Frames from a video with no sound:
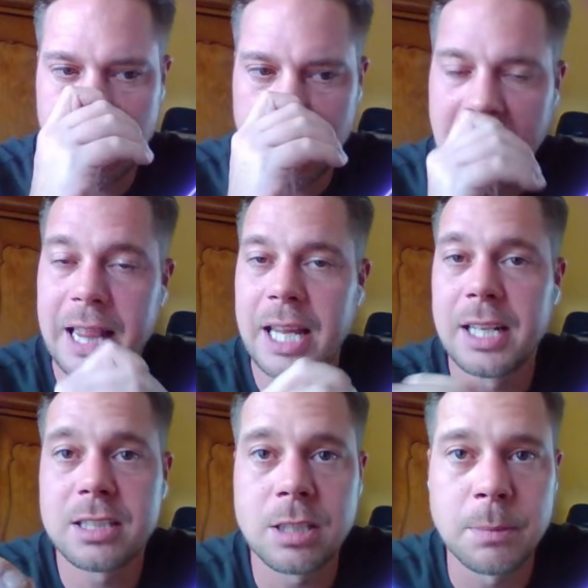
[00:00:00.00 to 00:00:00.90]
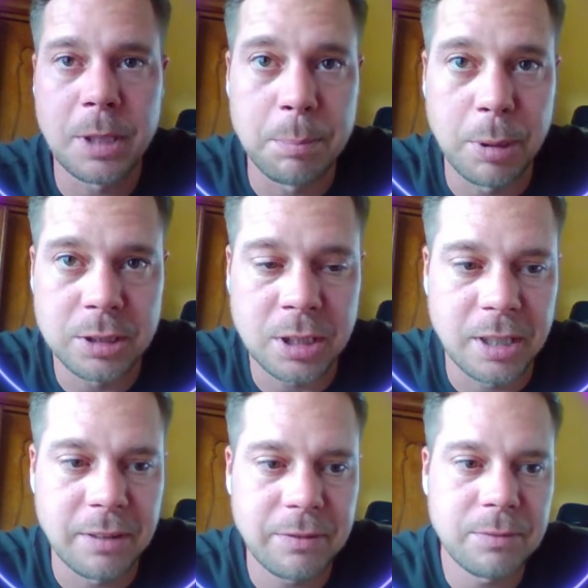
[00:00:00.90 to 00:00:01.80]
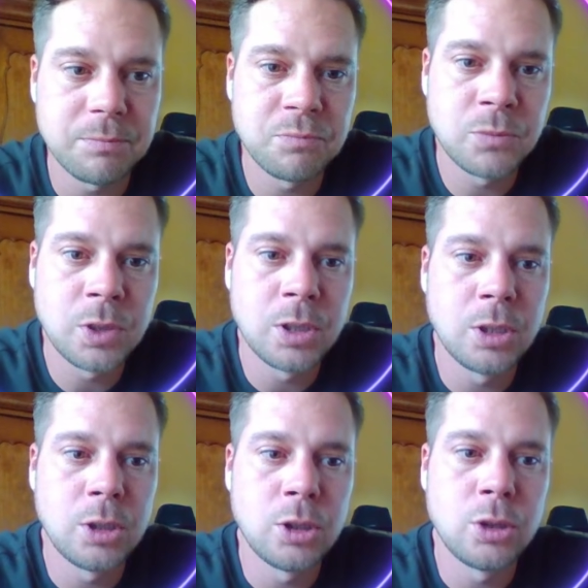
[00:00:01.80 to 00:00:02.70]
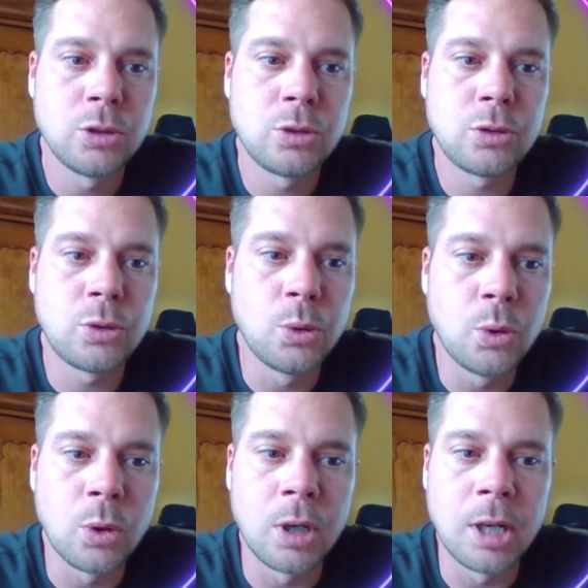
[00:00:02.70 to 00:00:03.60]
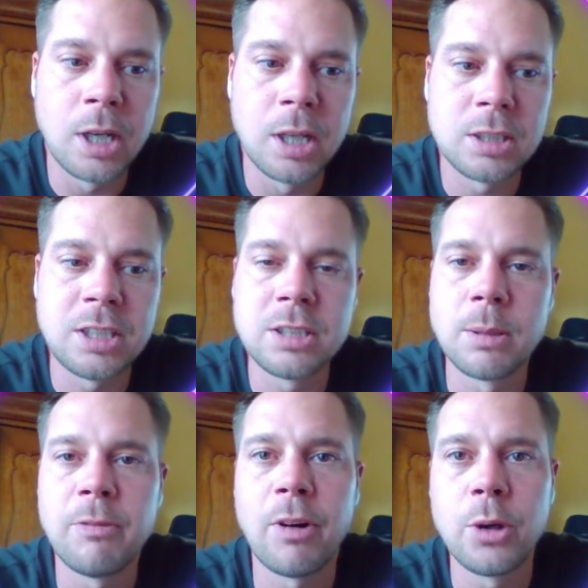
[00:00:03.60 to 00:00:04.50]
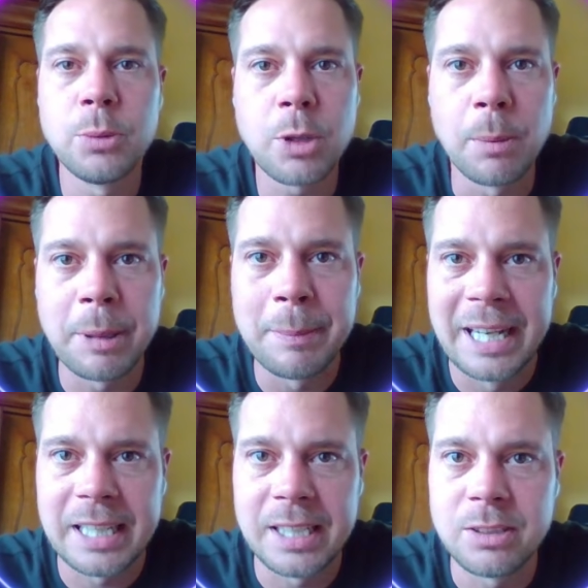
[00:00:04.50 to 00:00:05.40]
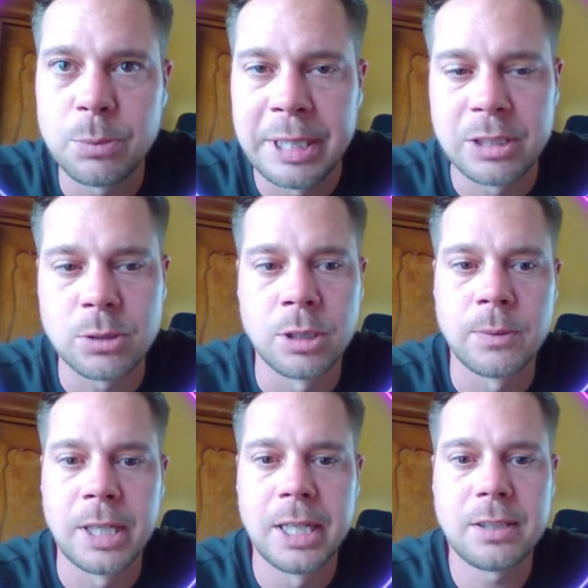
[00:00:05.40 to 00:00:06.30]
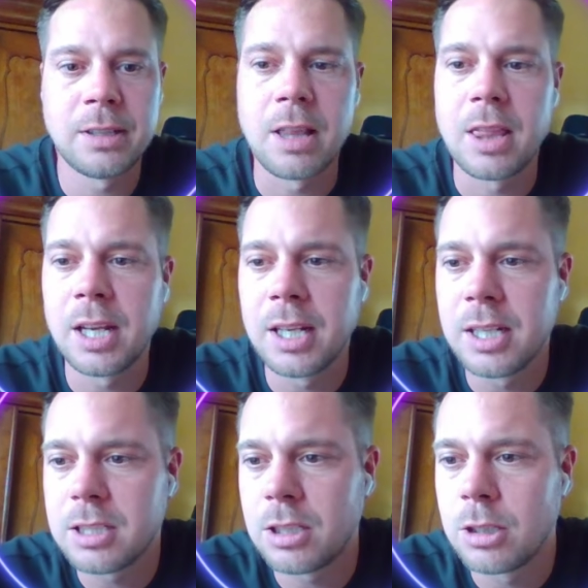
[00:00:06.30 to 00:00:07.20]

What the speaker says: I think that's something positive to see some volume coming back into Bitcoin, right? The thing is,